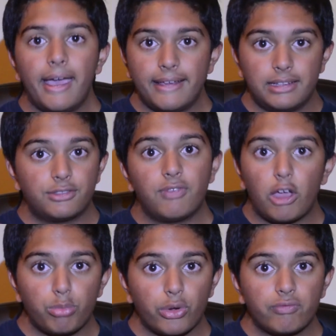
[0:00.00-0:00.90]
it's
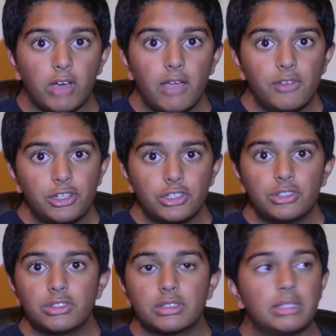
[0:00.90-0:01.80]
5.5
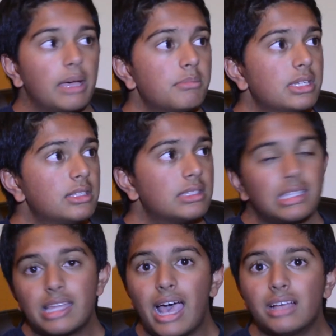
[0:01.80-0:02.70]
inches. That means
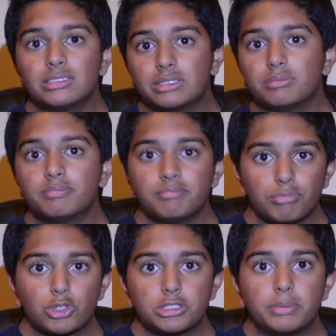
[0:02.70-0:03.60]
it has
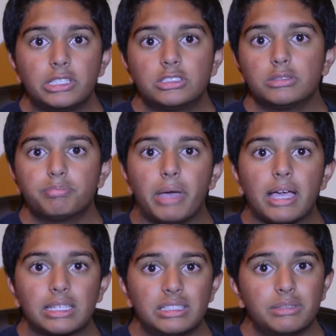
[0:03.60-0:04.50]
more space to
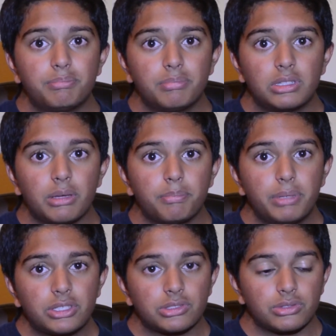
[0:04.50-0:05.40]
pack in the
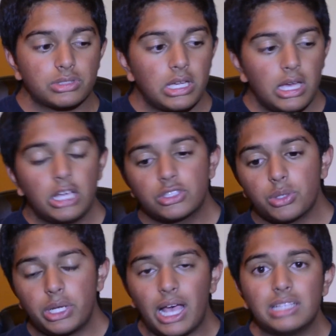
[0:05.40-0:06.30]
pixels.
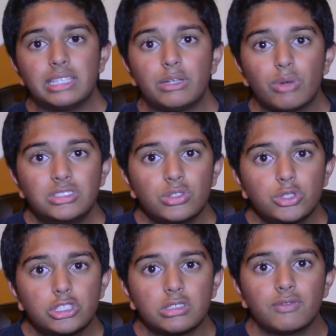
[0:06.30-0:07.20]
So it has a
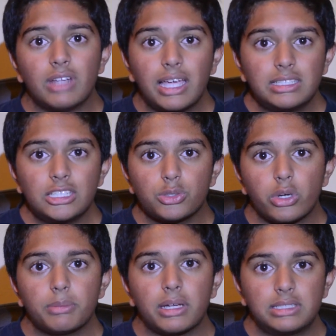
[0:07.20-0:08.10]
resolution of
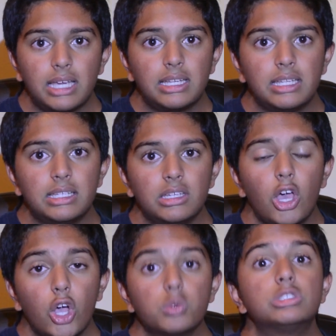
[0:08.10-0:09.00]
1920 by 1080,
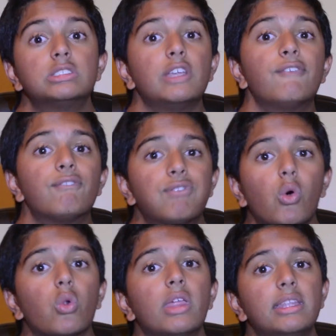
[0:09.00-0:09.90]
which is a
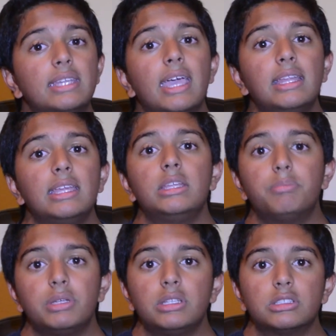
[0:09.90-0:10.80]
full
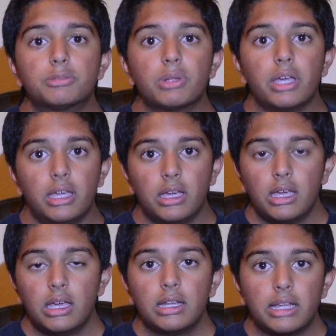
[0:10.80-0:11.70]
1080p display.
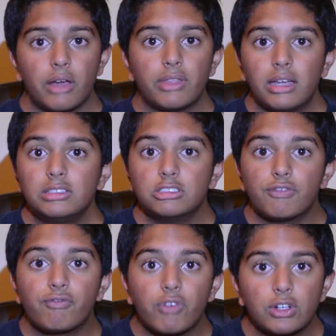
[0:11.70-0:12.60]
Now, that is the
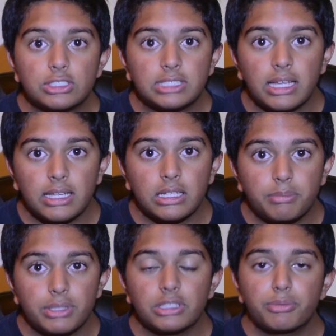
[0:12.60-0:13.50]
first
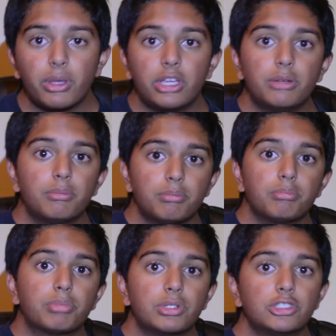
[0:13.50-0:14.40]
1080p display
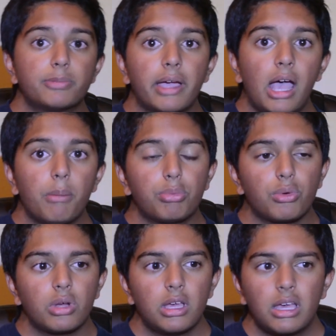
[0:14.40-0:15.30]
produced by
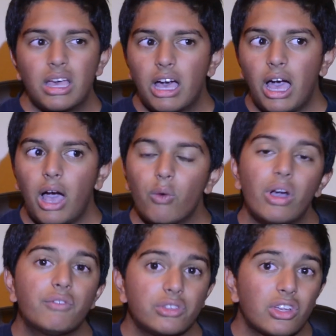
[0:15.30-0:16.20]
Apple.
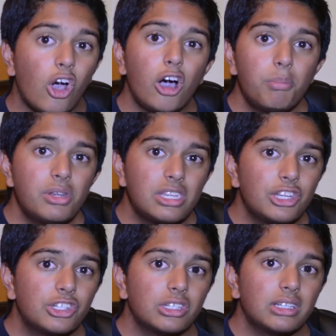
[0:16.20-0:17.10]
However, the
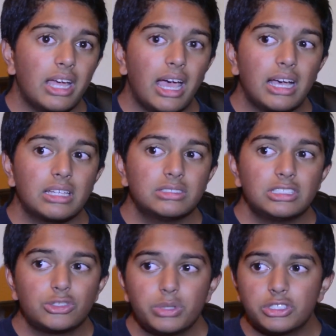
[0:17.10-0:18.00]
competition has
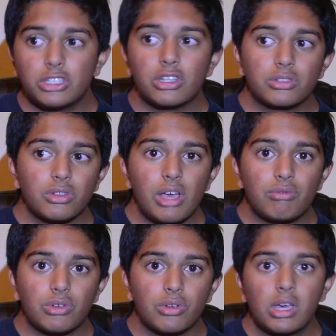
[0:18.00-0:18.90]
just reached another
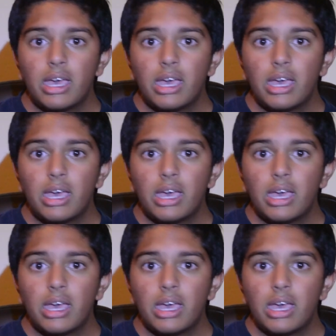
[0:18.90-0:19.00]
level,